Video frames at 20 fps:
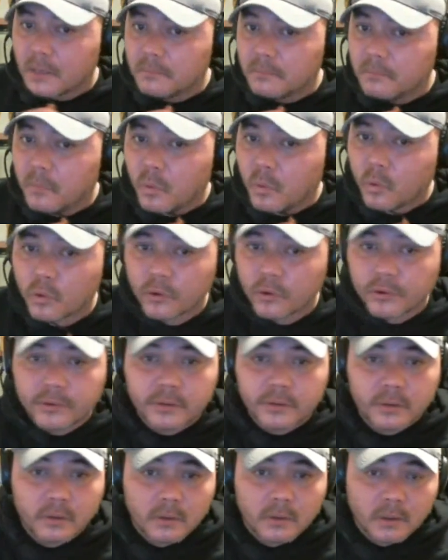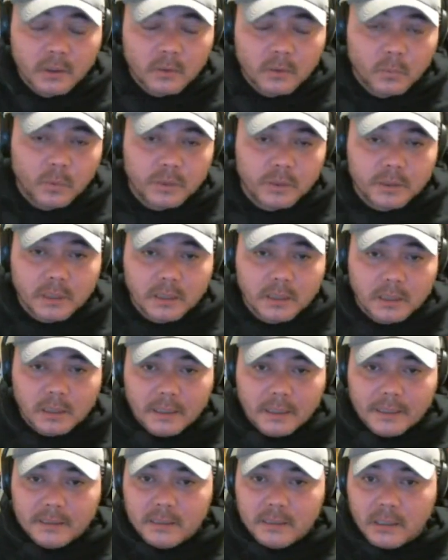on board with the
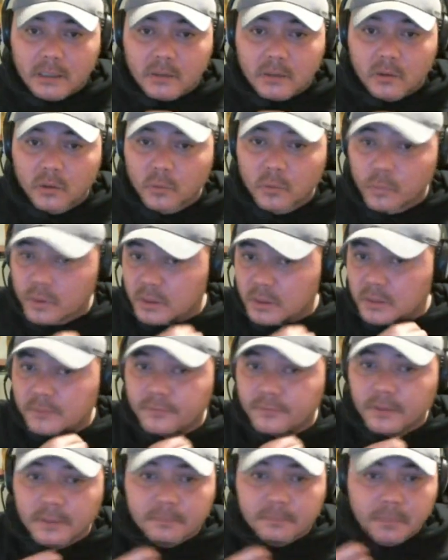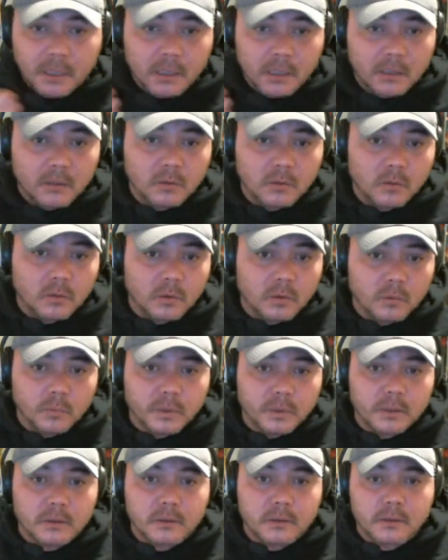collecting or with the flipping or
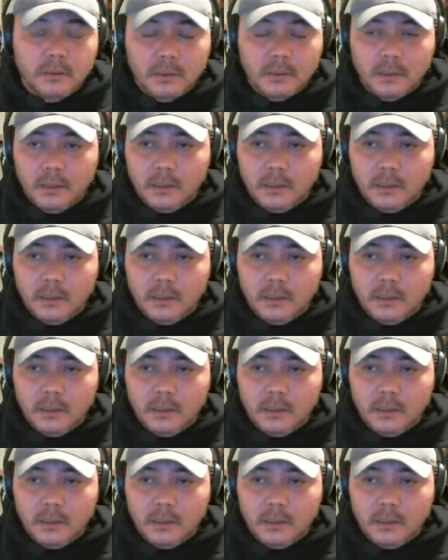with